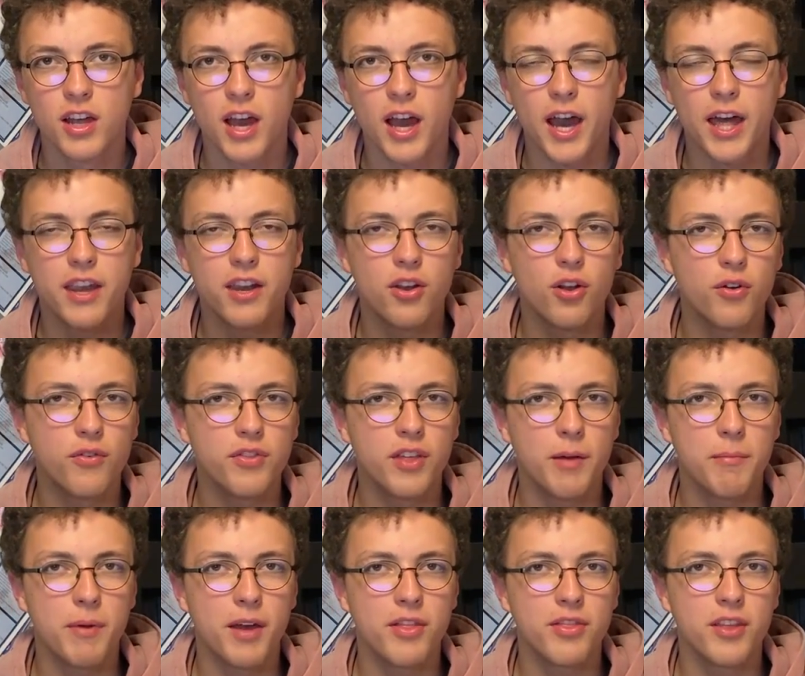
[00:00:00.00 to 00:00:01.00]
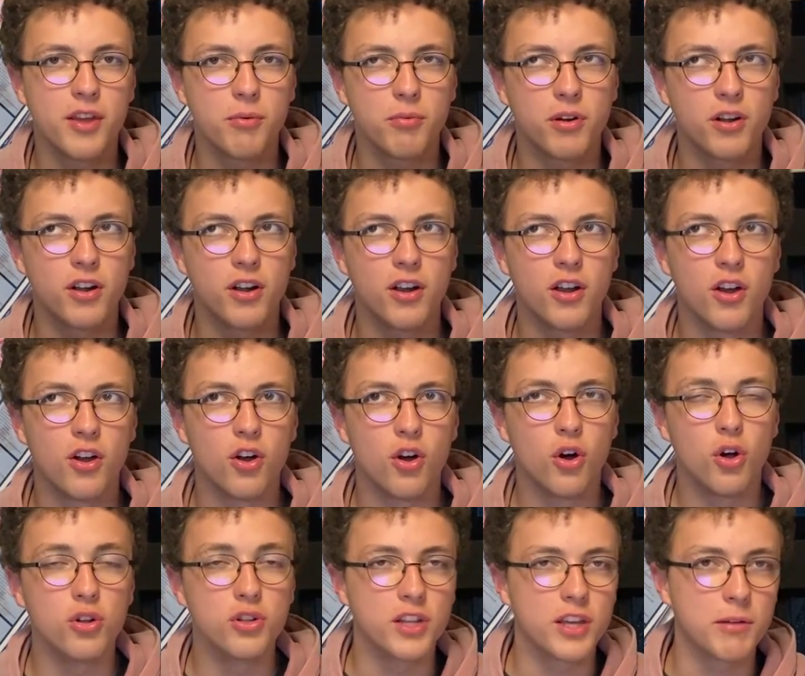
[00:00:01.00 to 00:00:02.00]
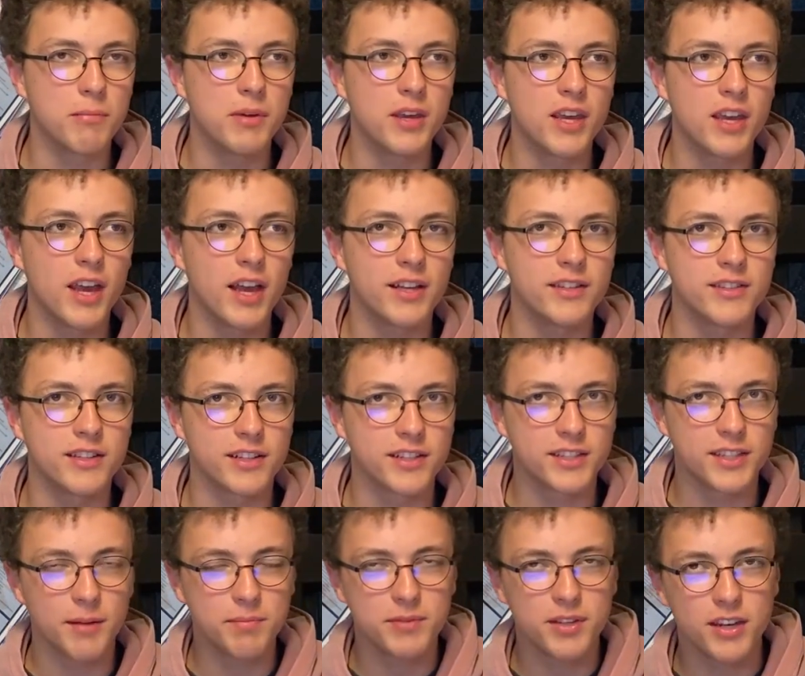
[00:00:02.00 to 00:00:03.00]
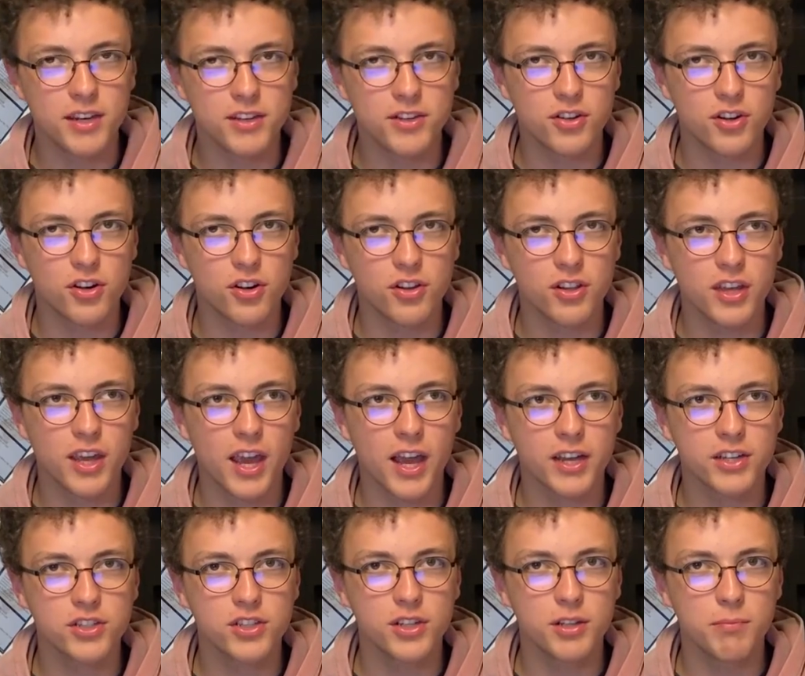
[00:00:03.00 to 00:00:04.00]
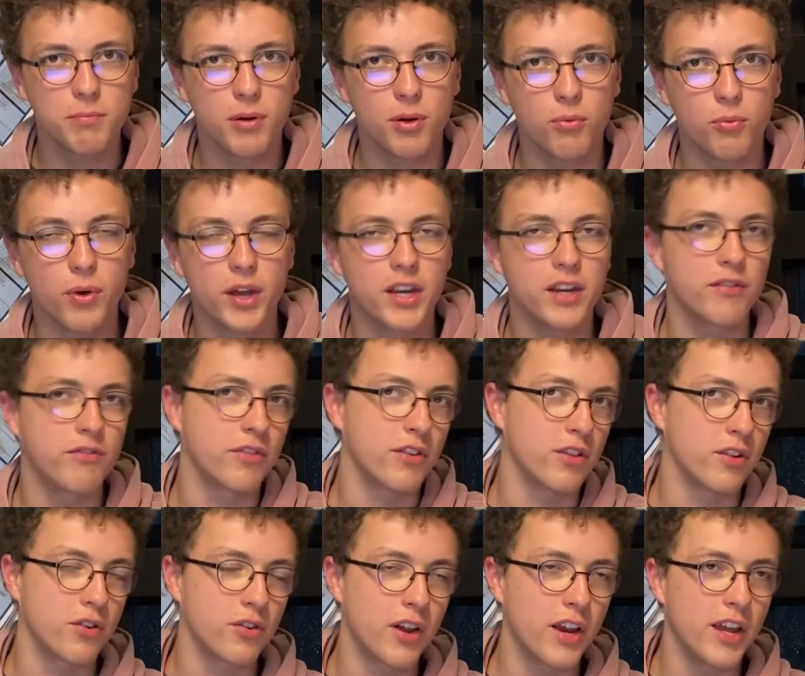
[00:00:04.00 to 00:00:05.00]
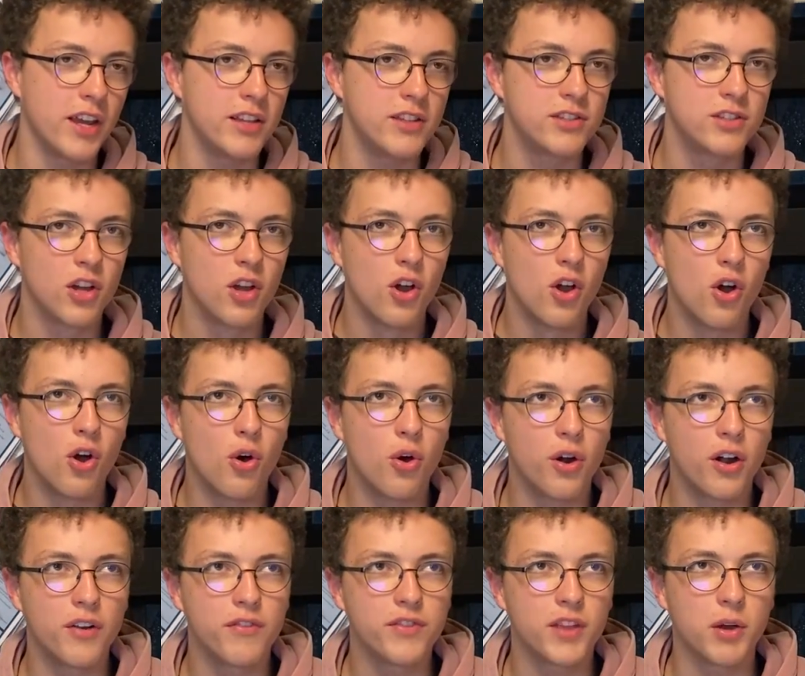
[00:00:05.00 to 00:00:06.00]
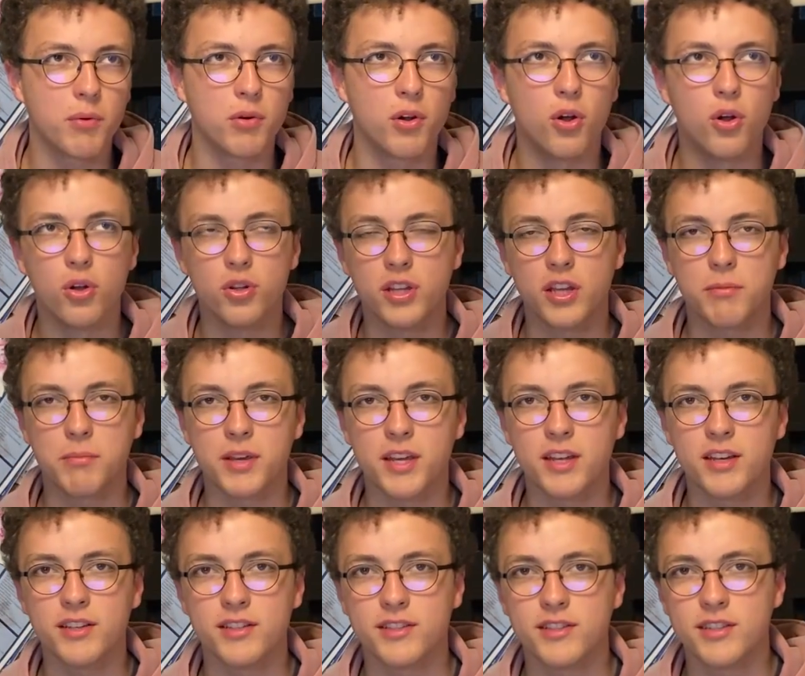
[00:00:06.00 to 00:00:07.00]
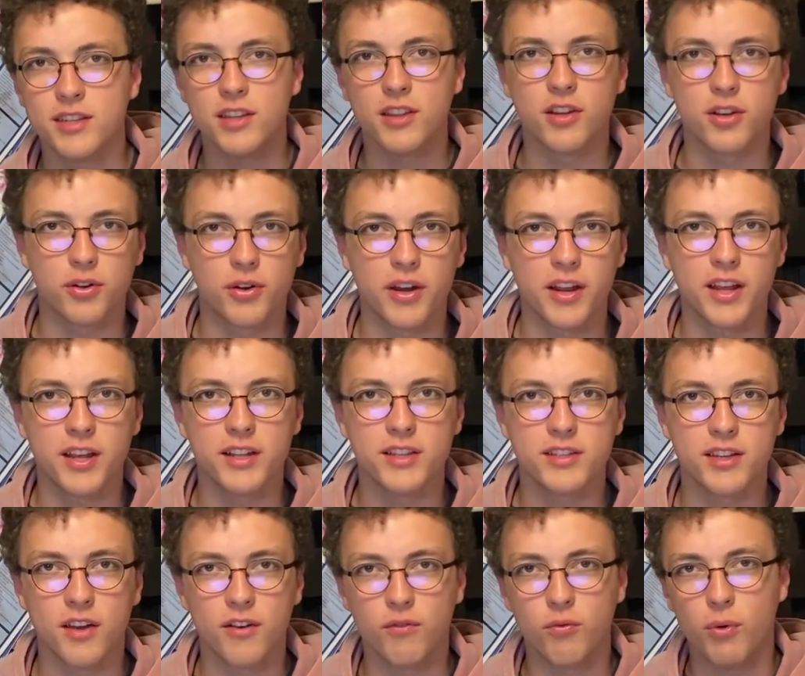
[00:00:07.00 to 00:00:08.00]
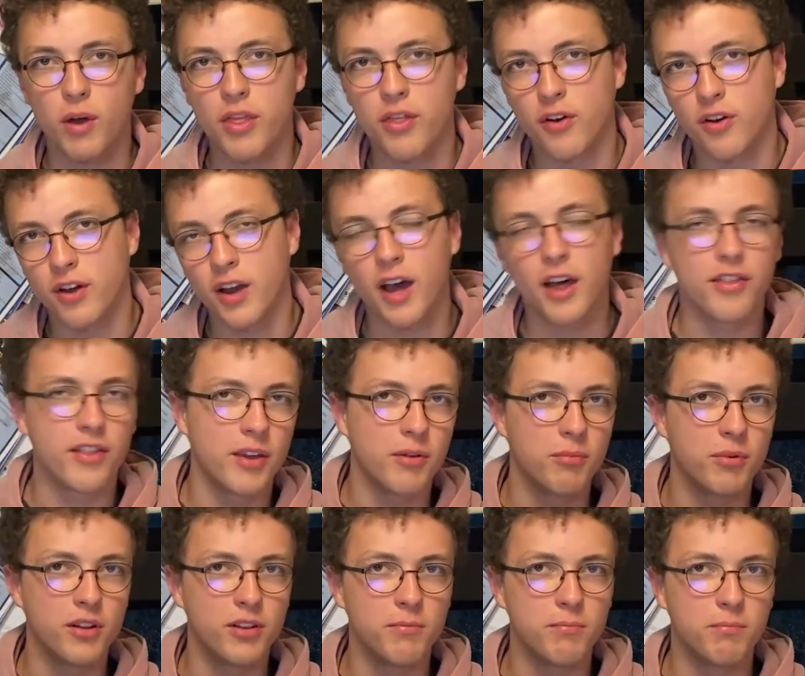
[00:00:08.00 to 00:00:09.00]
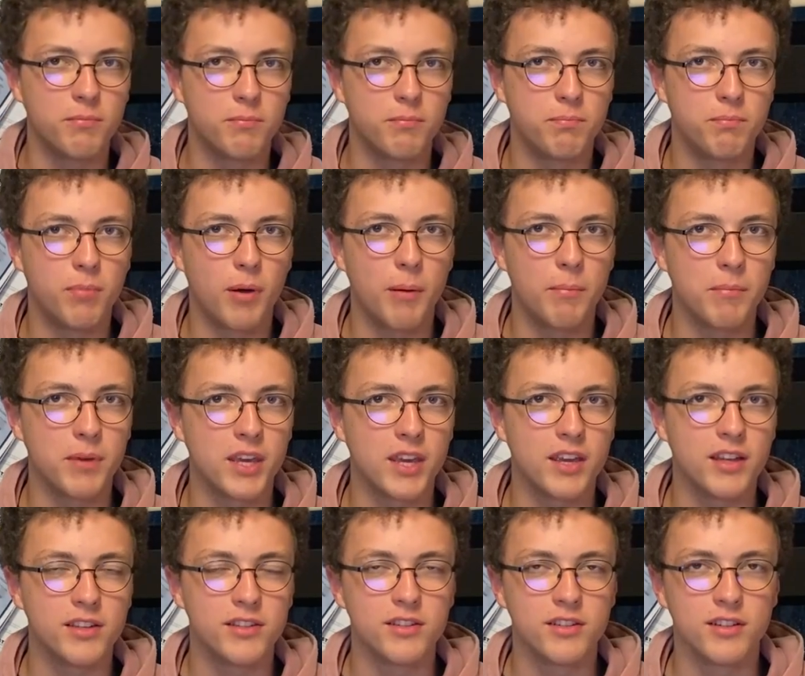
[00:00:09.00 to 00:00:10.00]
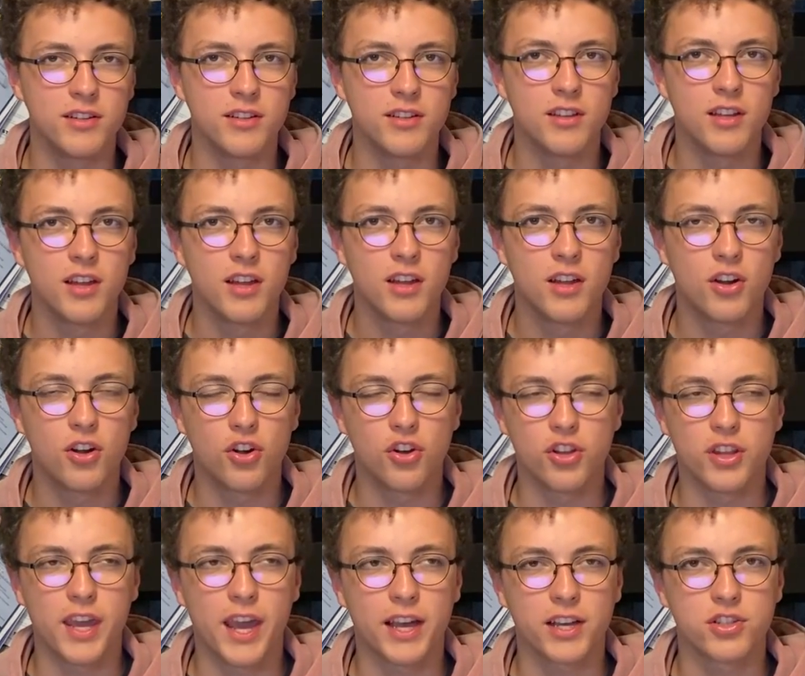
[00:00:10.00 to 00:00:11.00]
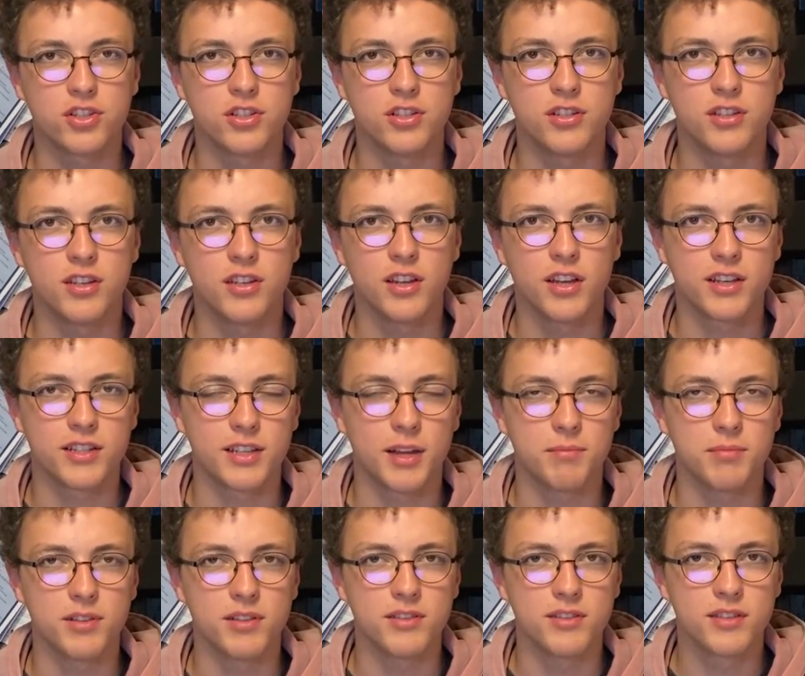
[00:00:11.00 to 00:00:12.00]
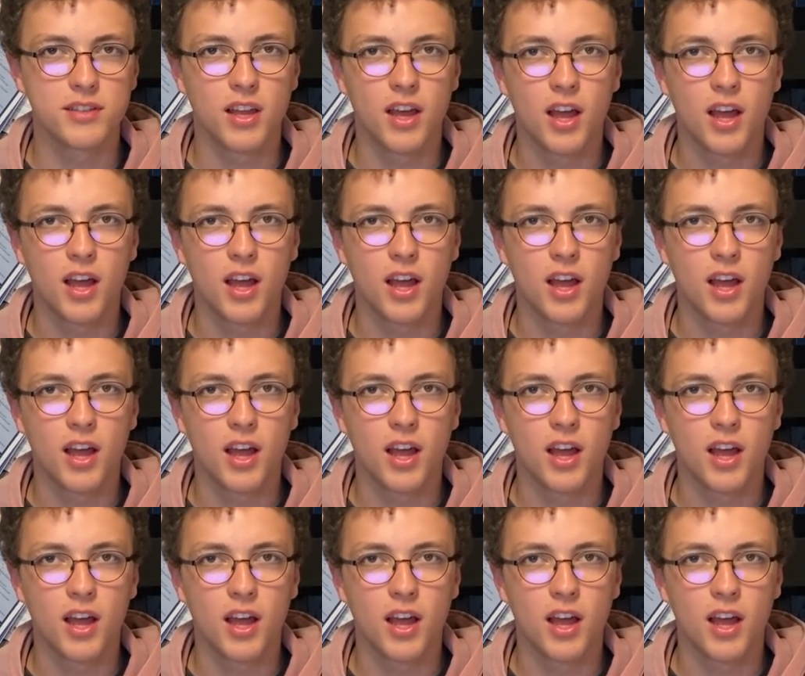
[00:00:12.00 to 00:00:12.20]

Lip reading: I didn't know if that meant they were holding me as accepted into early action, but waiting for the grades, or if they were holding me to see the grades of whether or not they would bump me into early action acceptance.